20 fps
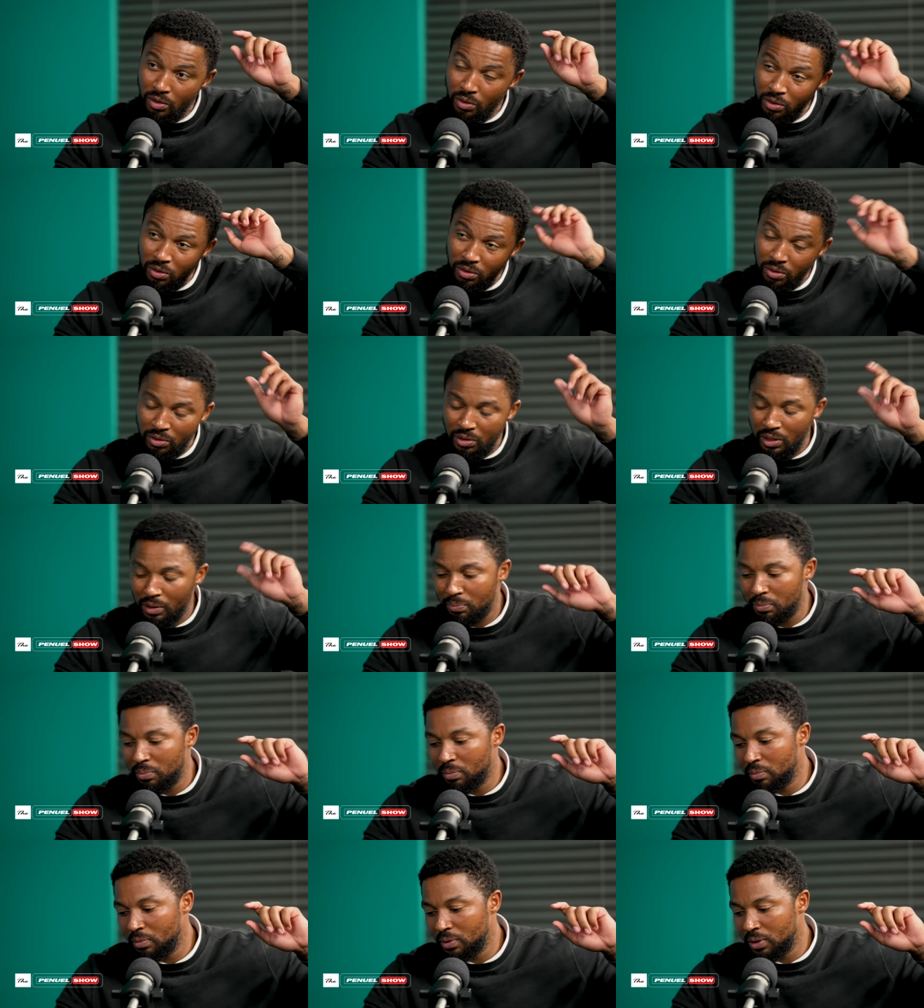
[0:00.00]
Lord
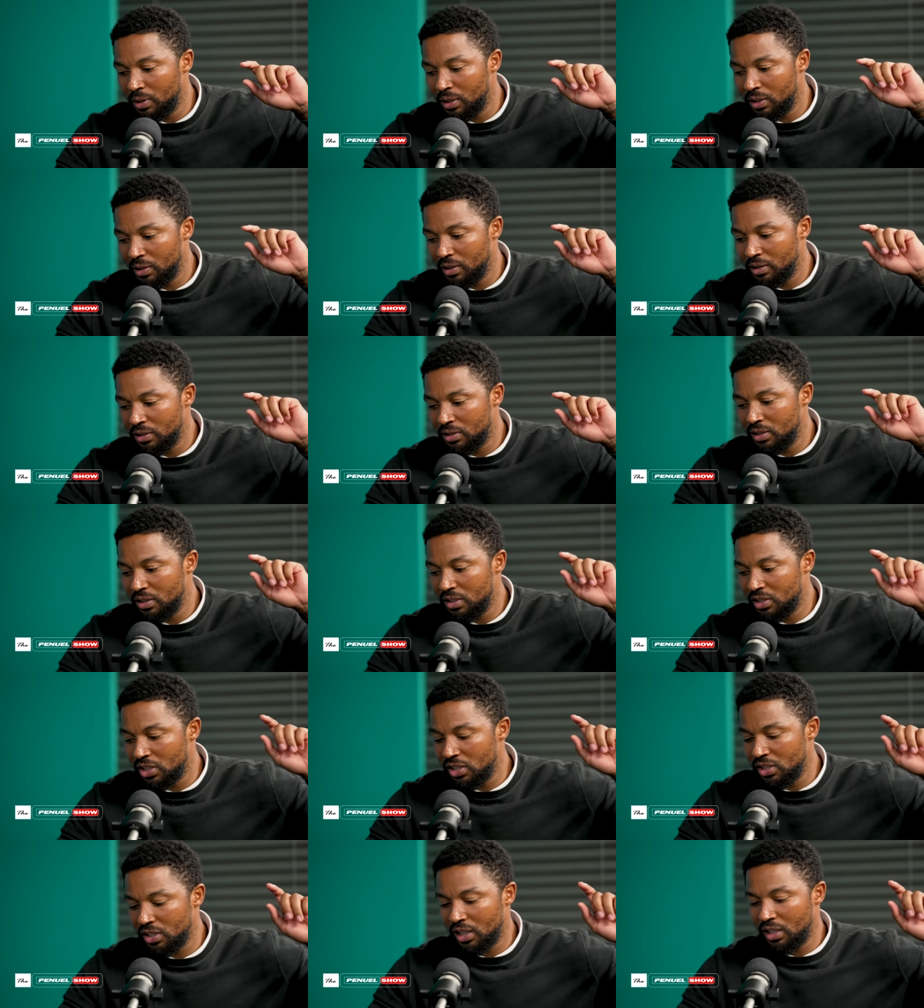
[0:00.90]

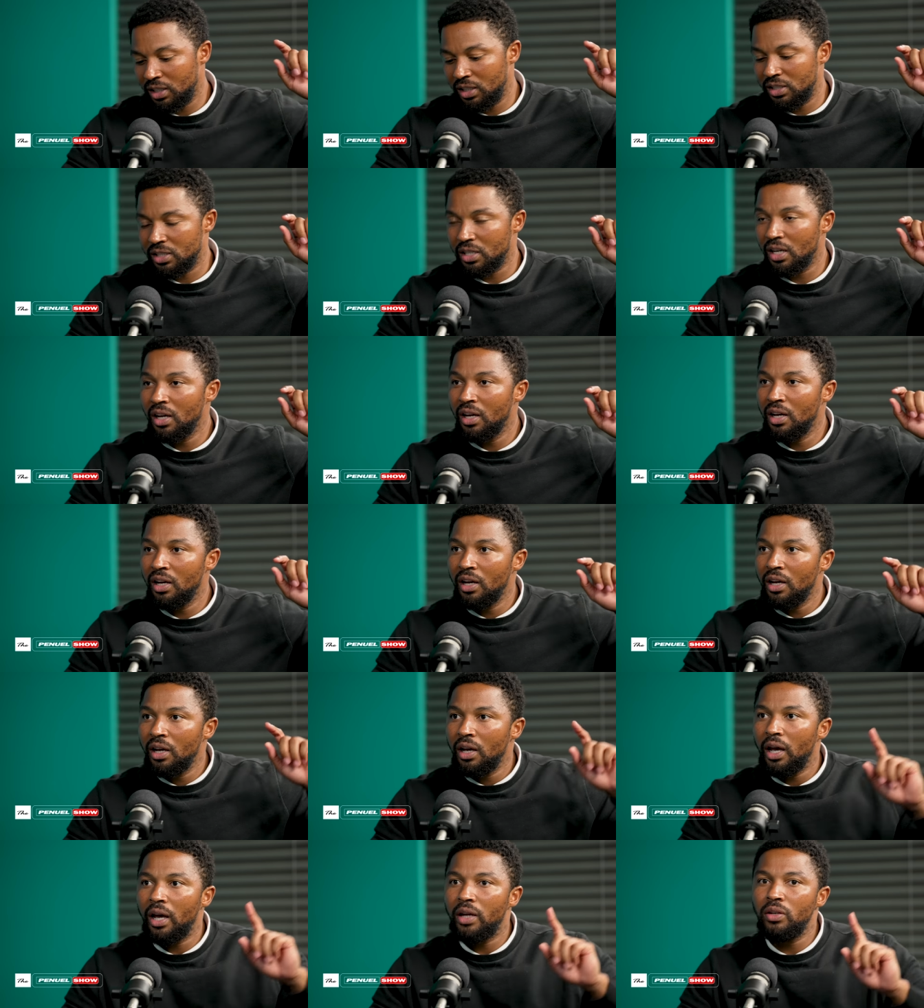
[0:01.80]
change an inch.
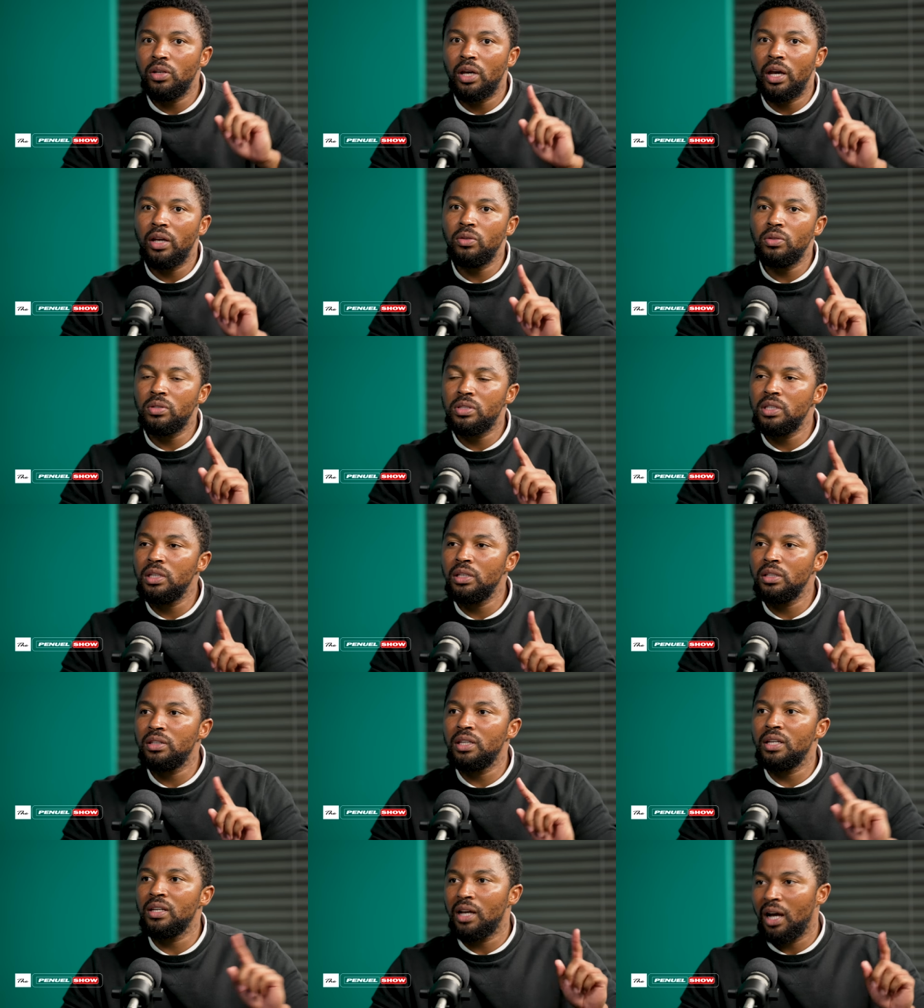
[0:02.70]
And you're
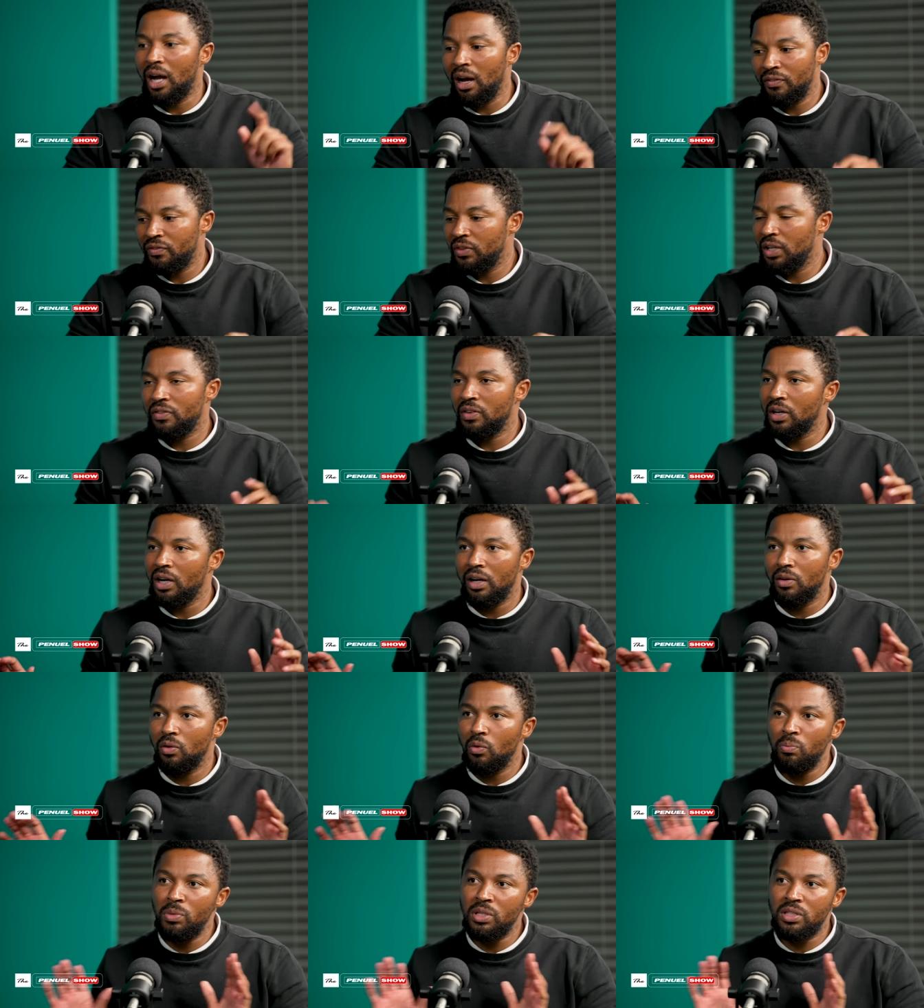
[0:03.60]
seeing things. I've never...
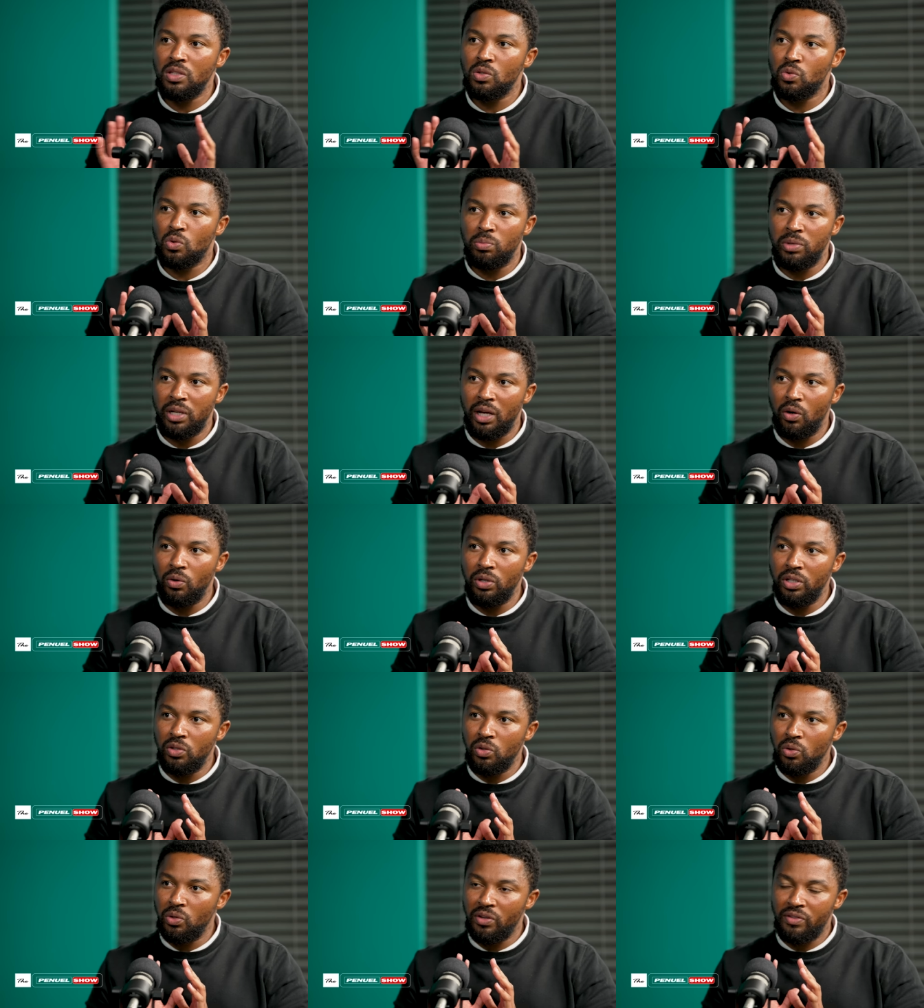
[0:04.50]
Mrs. Zumina, I
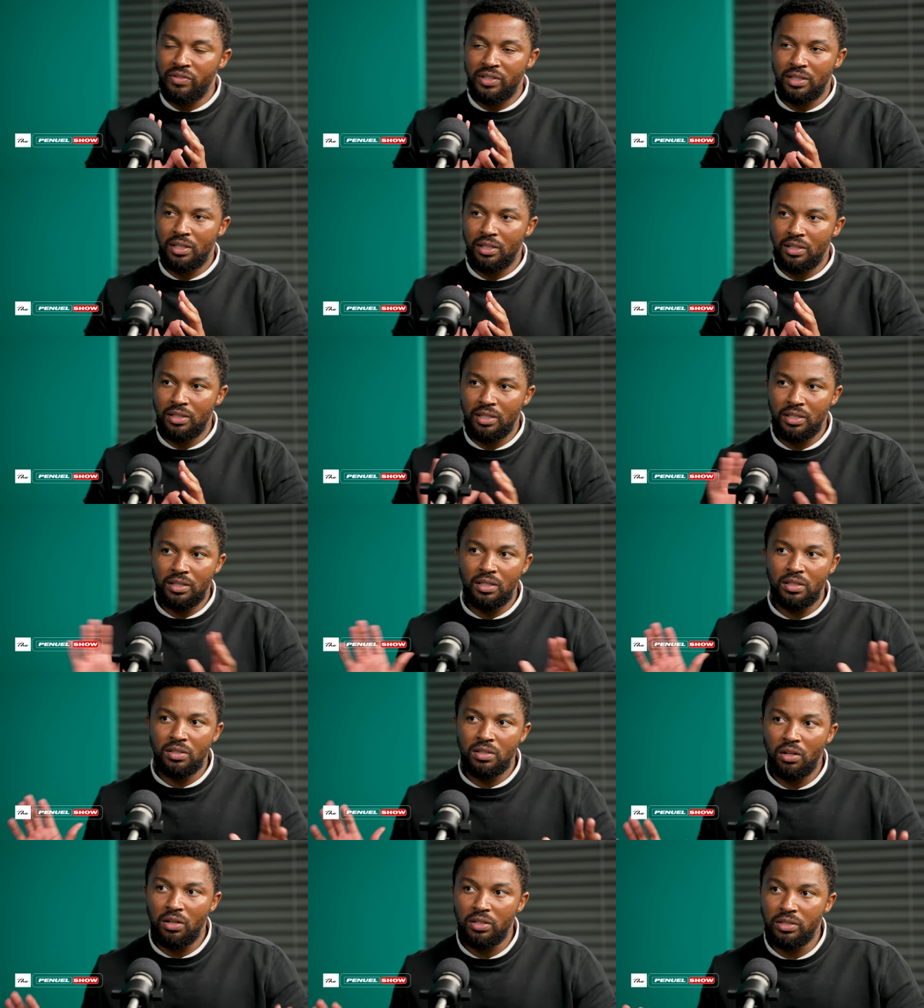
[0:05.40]
only knew of his
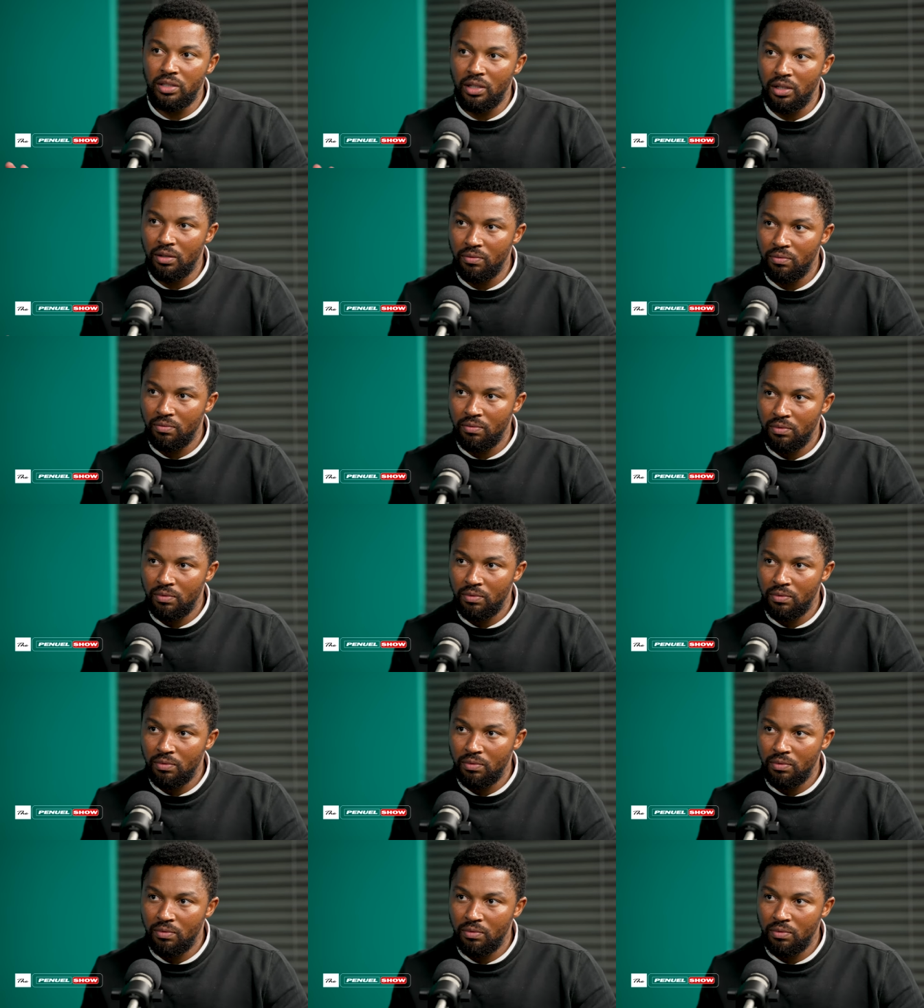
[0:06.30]
existence last year.